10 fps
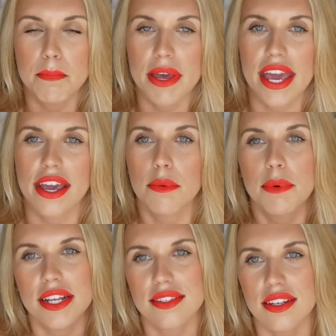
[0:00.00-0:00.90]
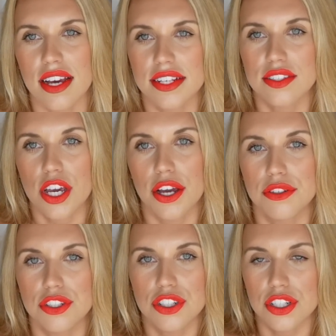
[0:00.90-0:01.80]
and big, but it's a nice
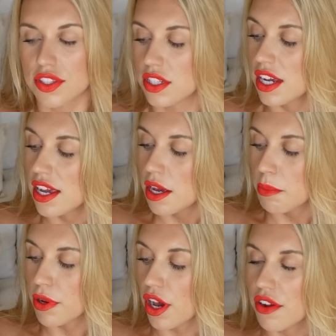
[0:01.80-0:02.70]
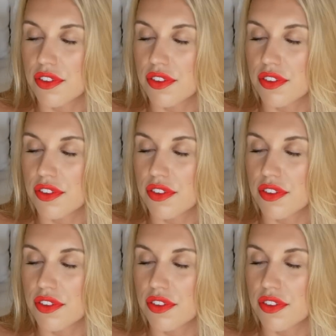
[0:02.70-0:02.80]
coat to just put